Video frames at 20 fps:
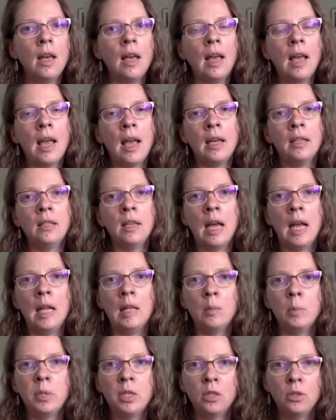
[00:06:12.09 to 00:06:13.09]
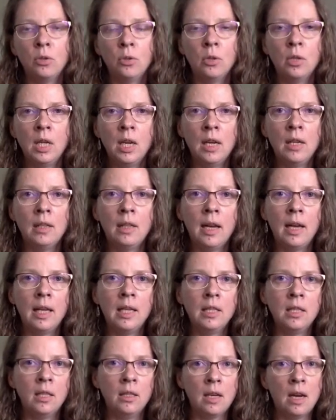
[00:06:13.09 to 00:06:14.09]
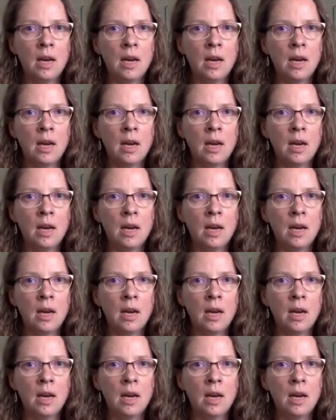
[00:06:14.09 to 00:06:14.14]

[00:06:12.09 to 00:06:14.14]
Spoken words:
and helps us to realize that